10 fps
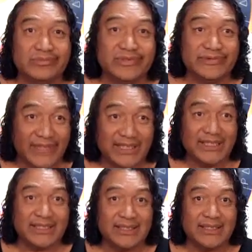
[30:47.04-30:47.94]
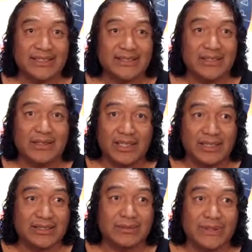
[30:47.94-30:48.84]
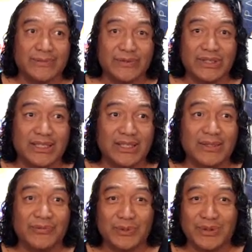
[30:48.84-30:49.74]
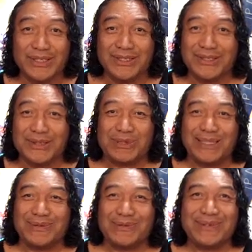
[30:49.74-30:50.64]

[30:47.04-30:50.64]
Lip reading: Find each other and let's go. I got somewhere for you to go if you want to do some stuff.